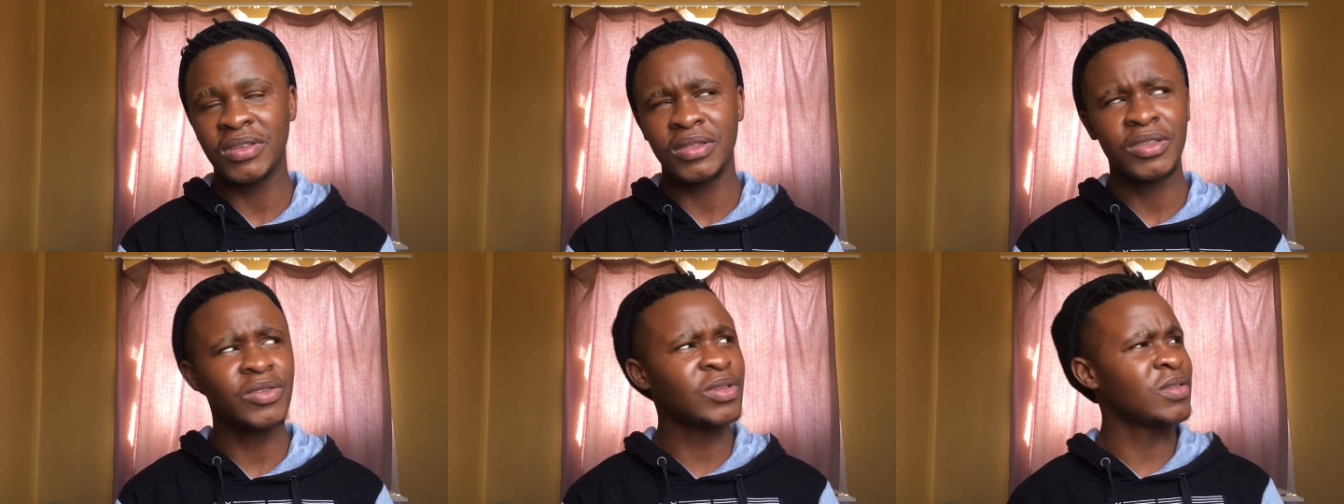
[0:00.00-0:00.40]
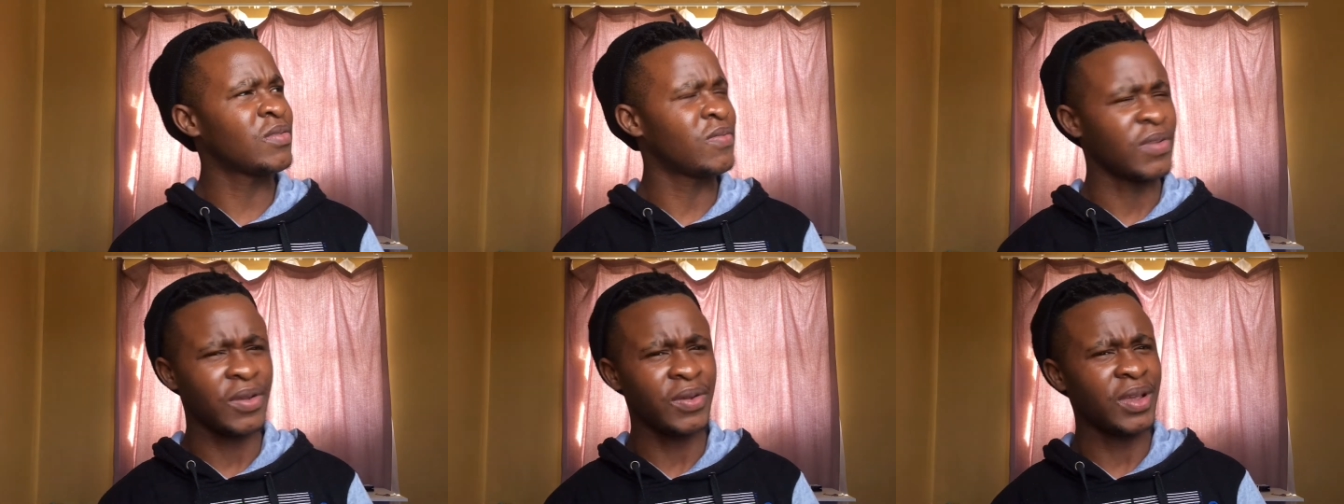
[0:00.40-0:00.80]
This was
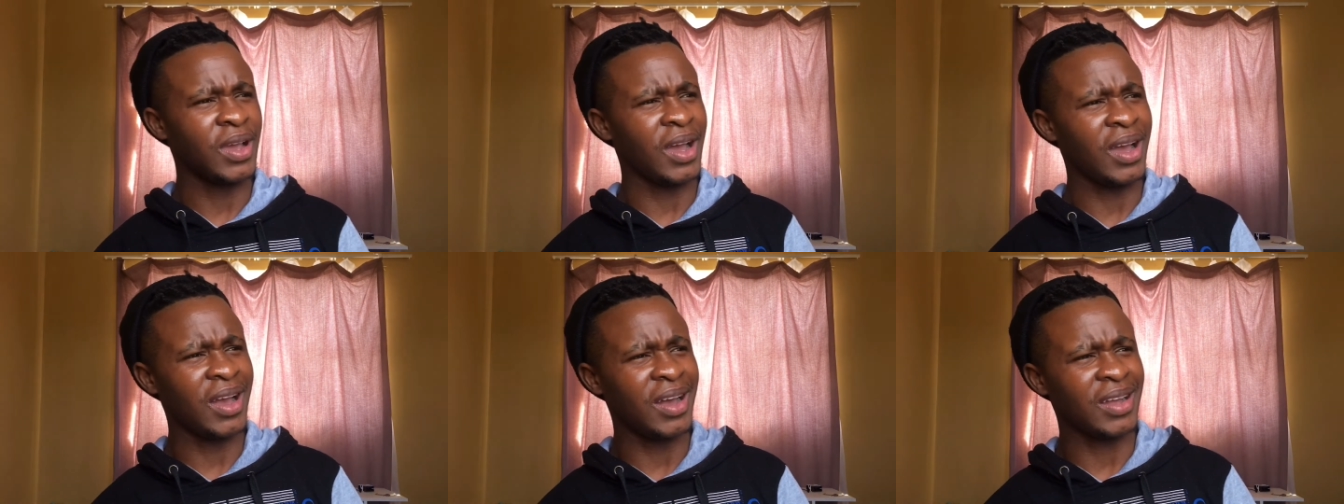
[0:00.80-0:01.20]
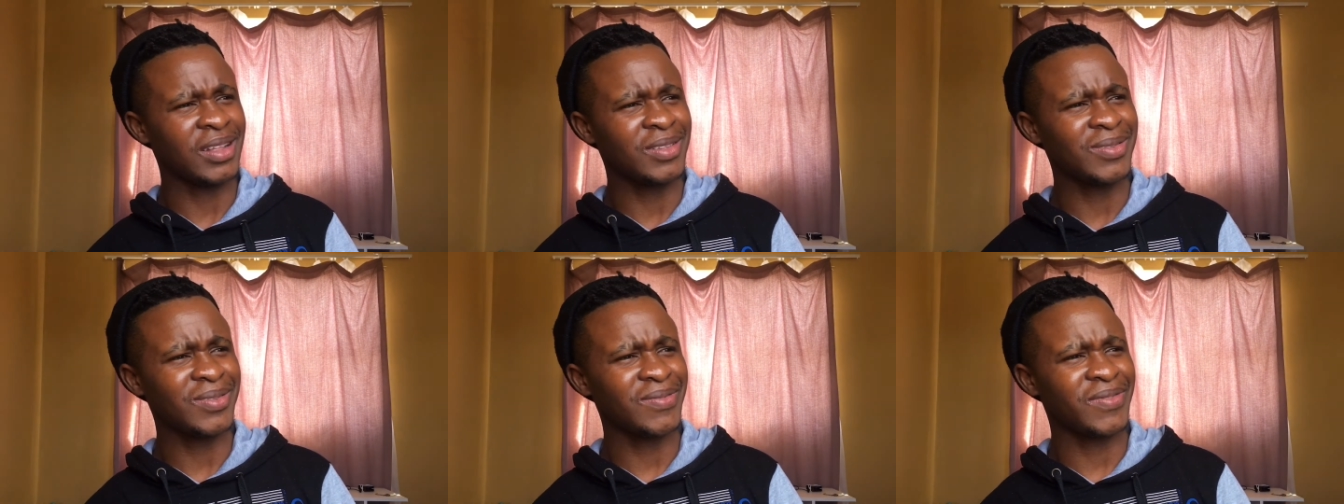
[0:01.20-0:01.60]
very hard.
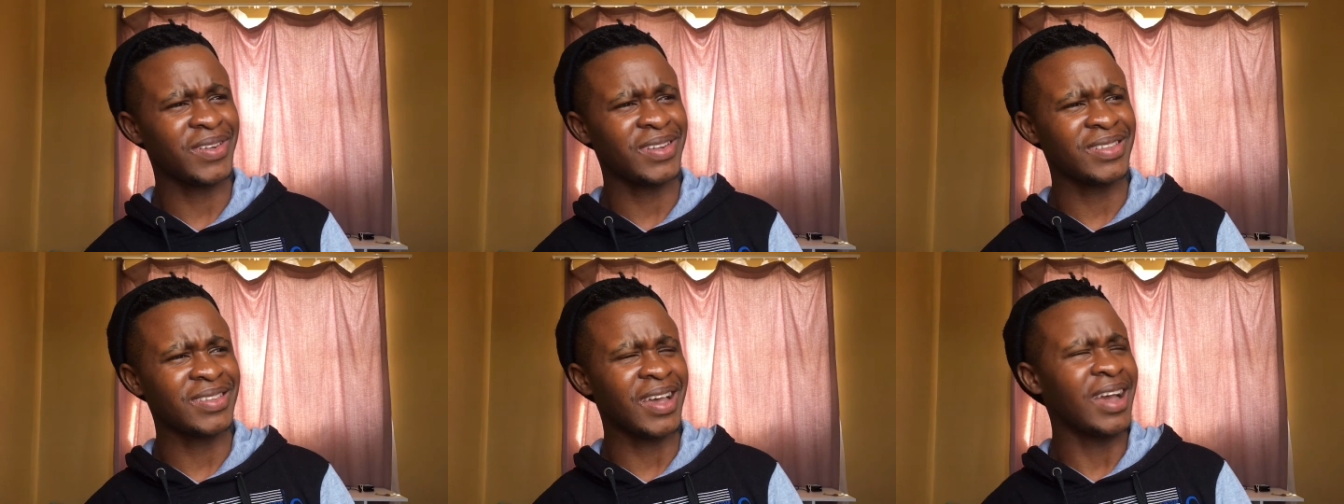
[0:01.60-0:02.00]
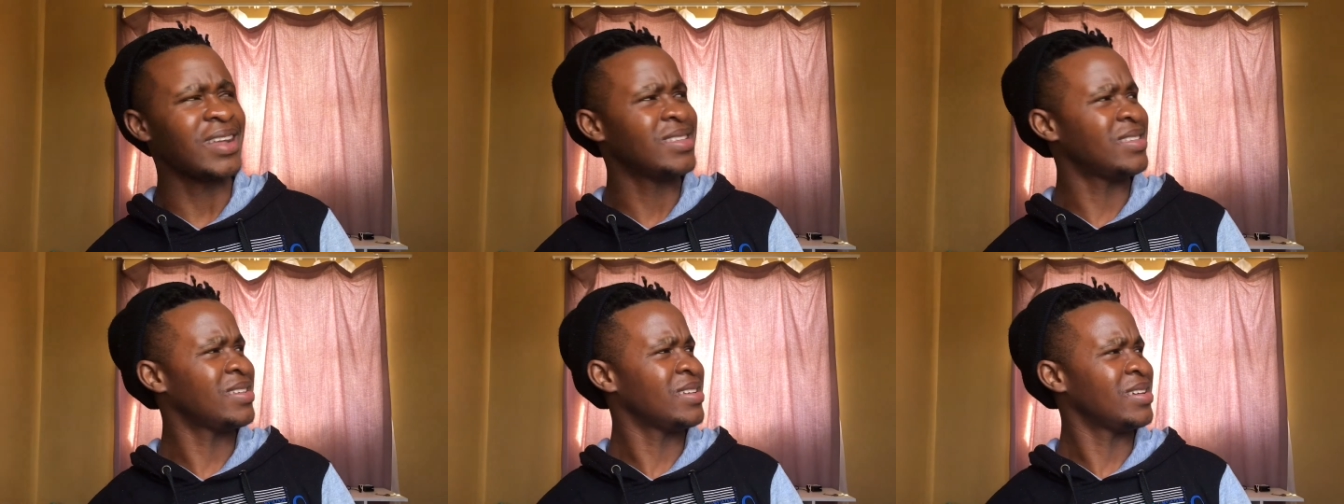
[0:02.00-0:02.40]
This is very
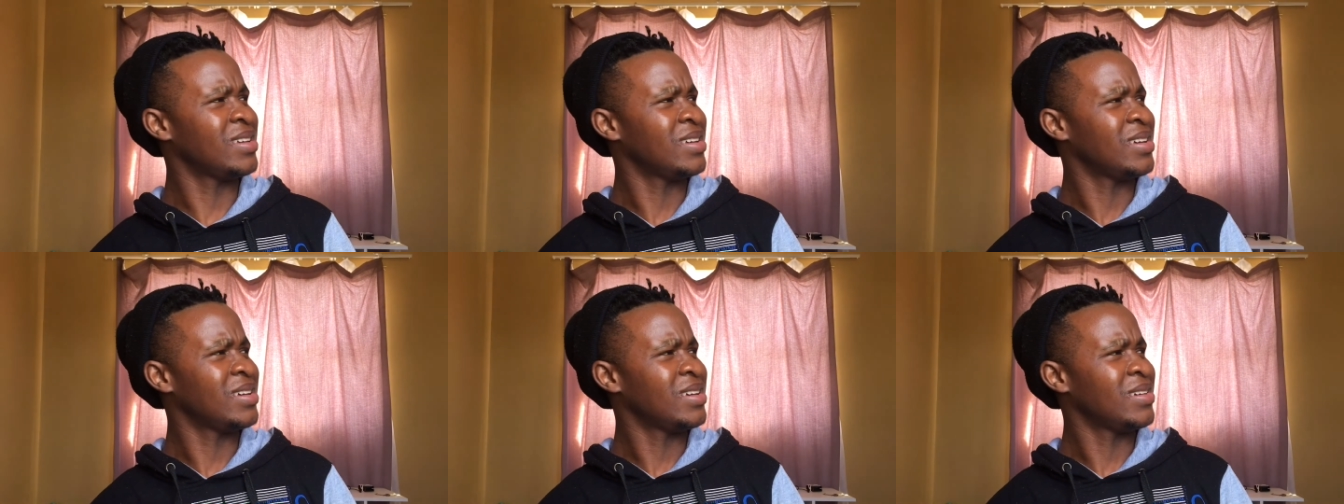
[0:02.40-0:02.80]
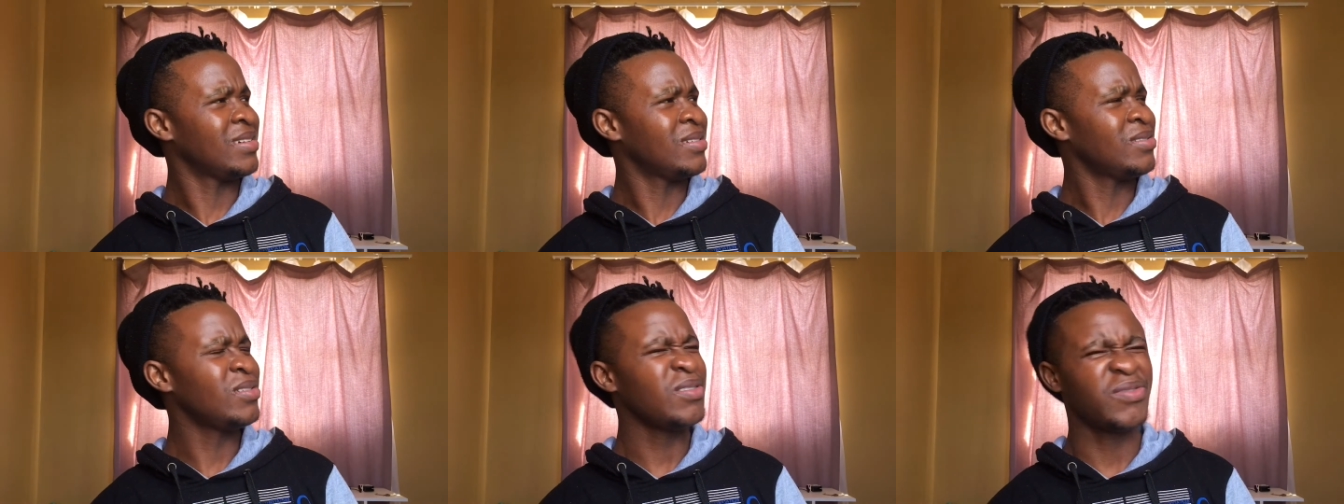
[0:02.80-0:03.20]
tight.
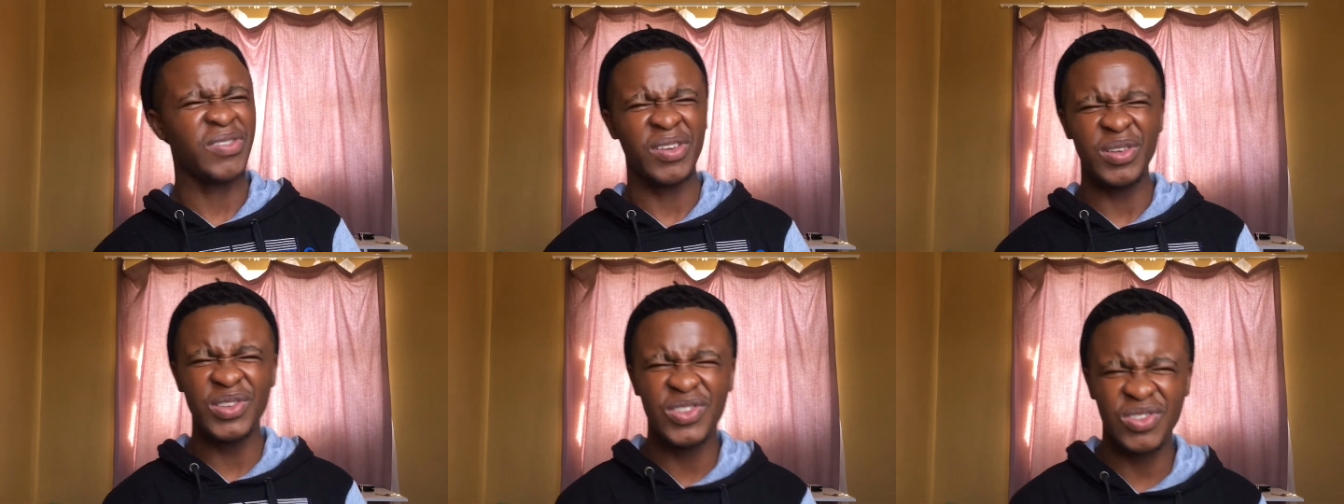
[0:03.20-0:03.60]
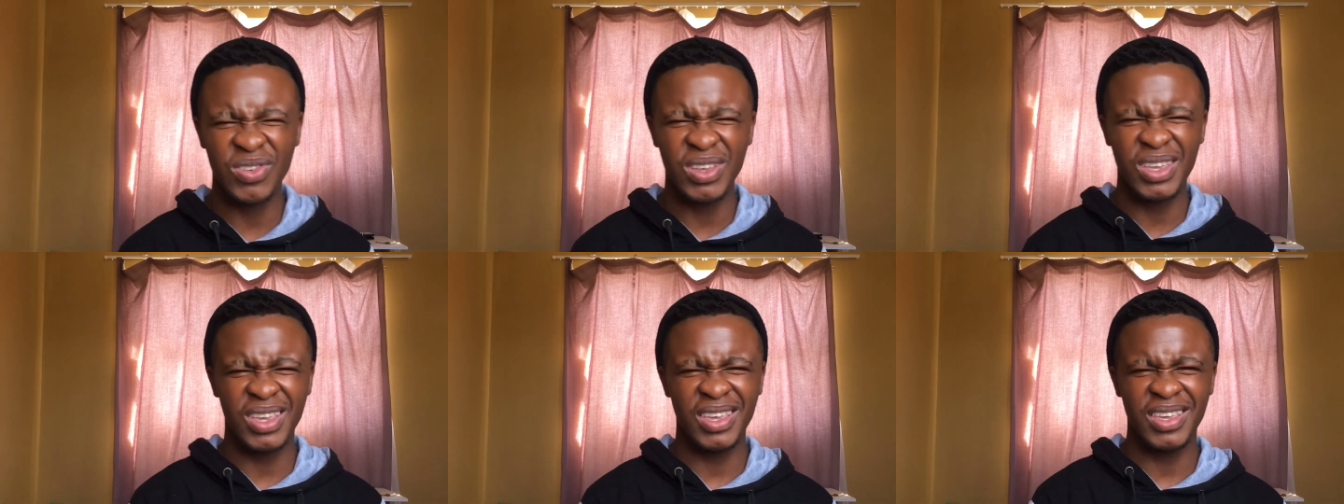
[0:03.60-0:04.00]
This is very
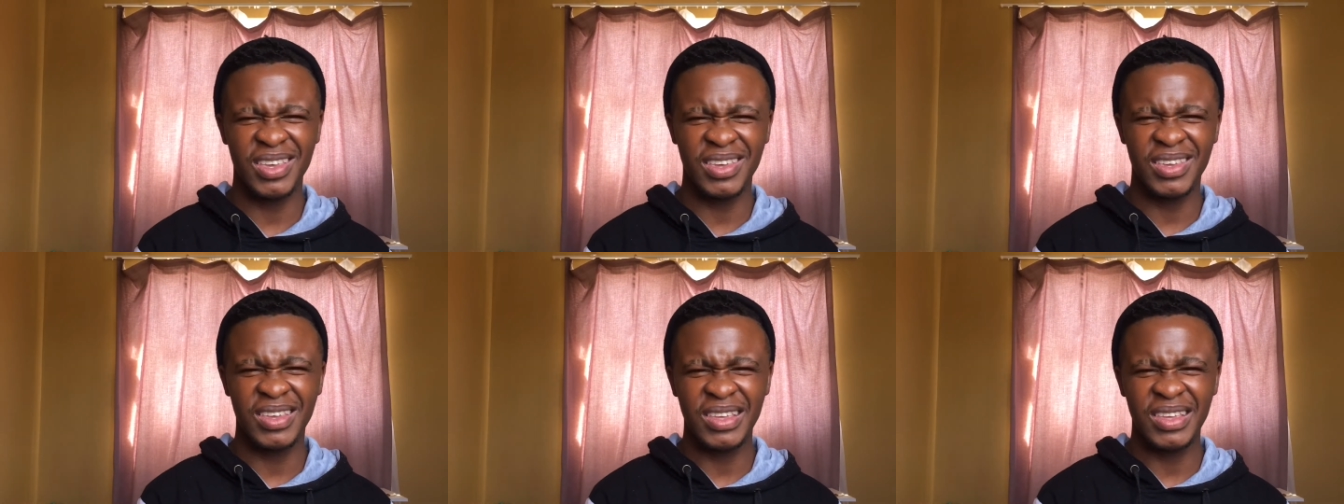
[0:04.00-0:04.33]
tricky.